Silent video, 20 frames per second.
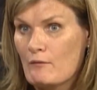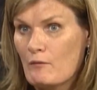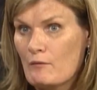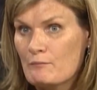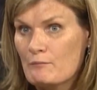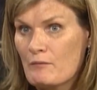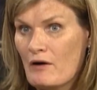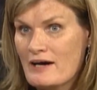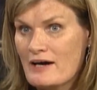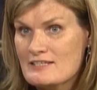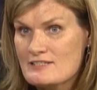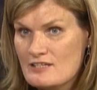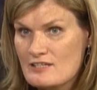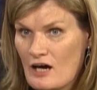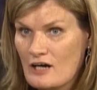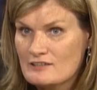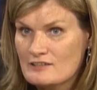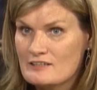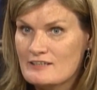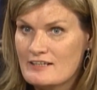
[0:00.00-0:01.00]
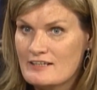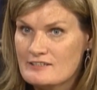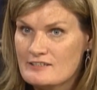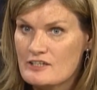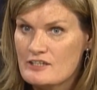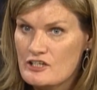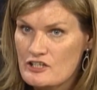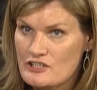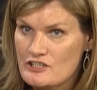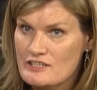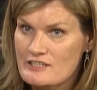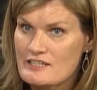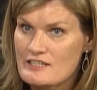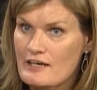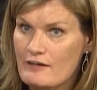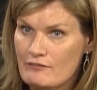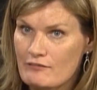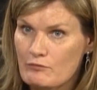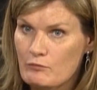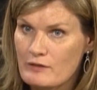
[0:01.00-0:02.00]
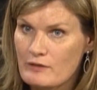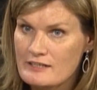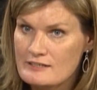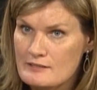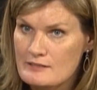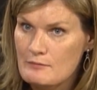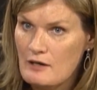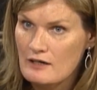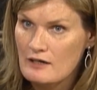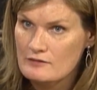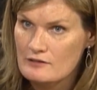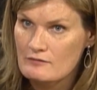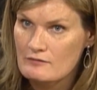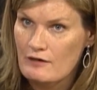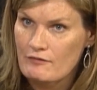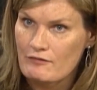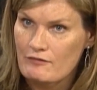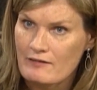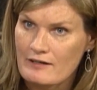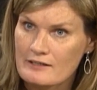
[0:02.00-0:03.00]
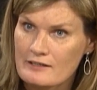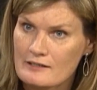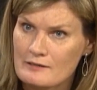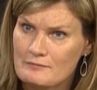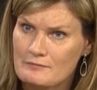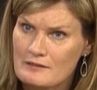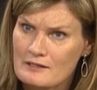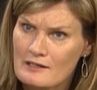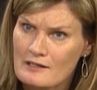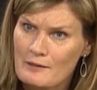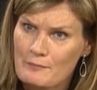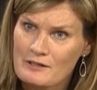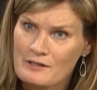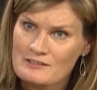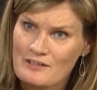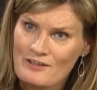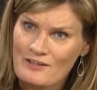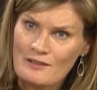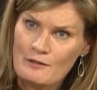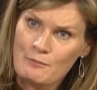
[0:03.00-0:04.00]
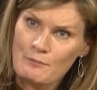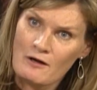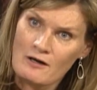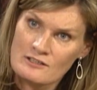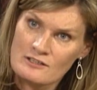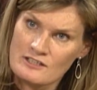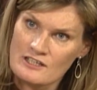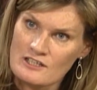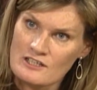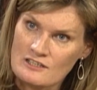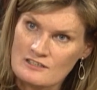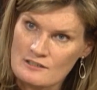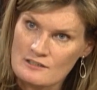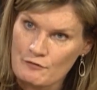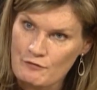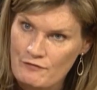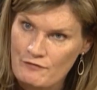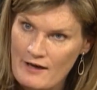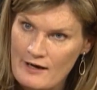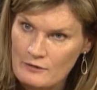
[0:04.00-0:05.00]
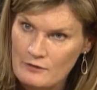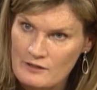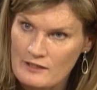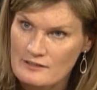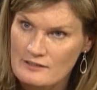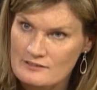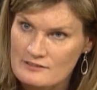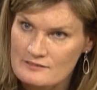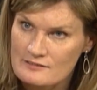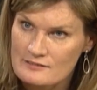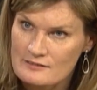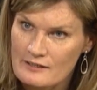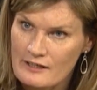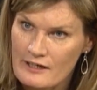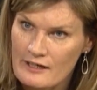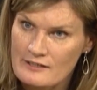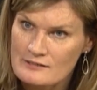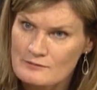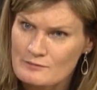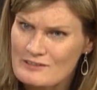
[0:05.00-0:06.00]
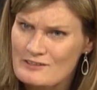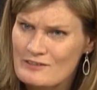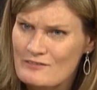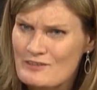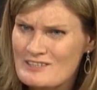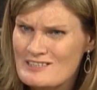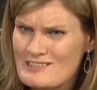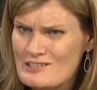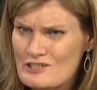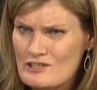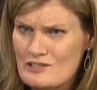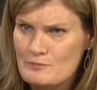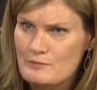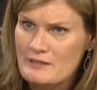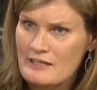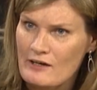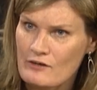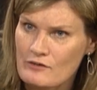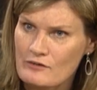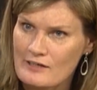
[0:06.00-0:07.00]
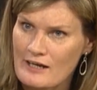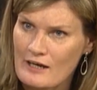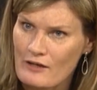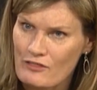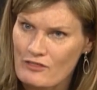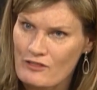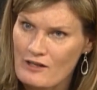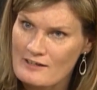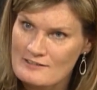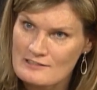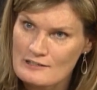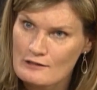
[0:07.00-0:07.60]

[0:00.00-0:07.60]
by starting this initiative, we demand a referendum. Because I think the politicians have failed us. This issue's been going on now 30,